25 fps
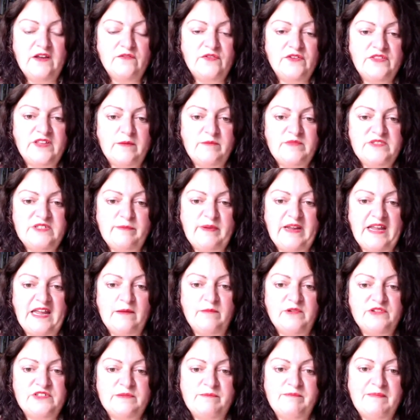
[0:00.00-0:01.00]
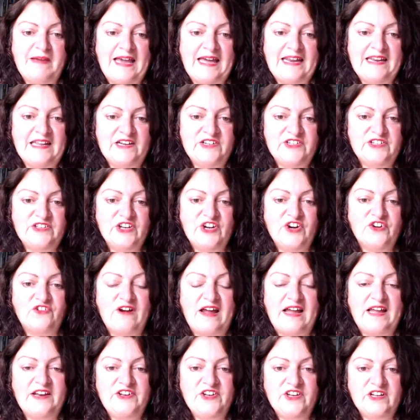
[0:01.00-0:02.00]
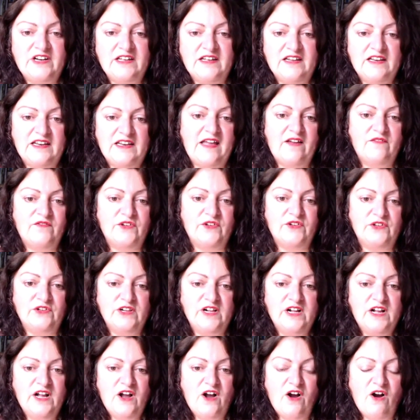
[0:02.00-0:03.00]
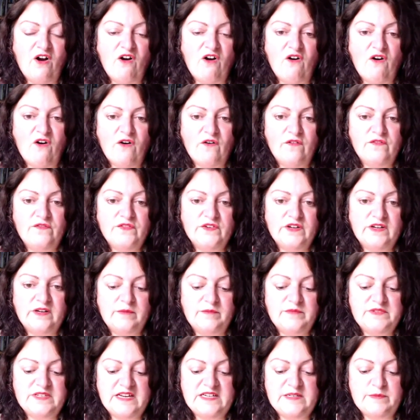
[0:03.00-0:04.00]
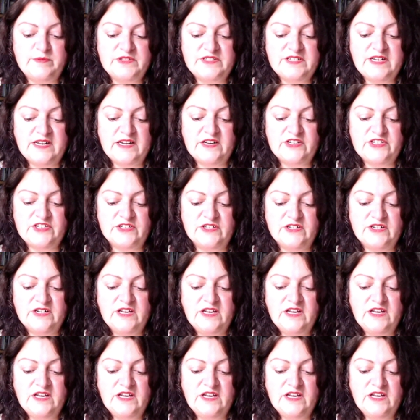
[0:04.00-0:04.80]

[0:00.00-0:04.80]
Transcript: for them to be able to manage the granular level of data protection